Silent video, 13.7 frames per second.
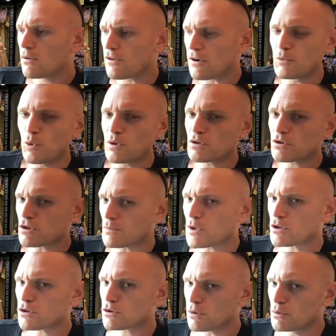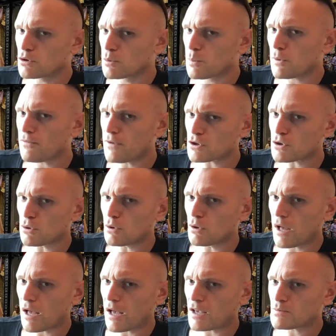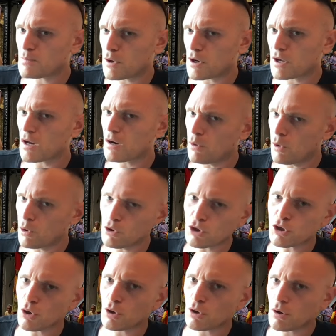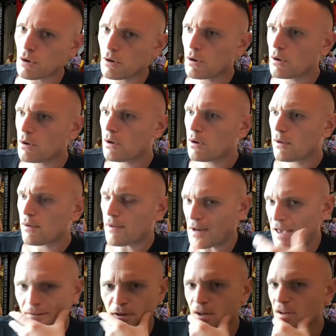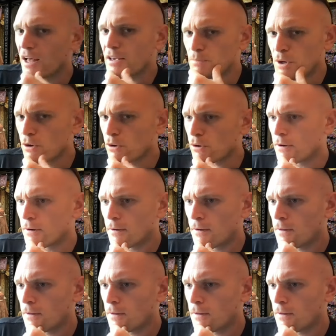from doing something so superficial as putting on a local shirt and having a light beard